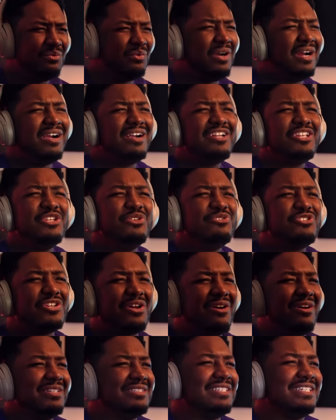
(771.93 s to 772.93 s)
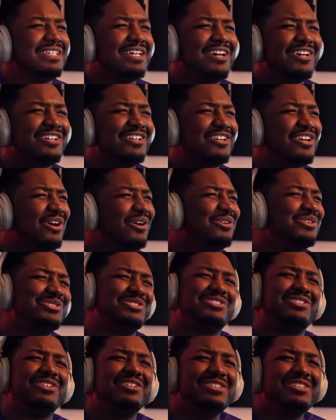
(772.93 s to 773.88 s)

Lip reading: Why are you taunting a ghost?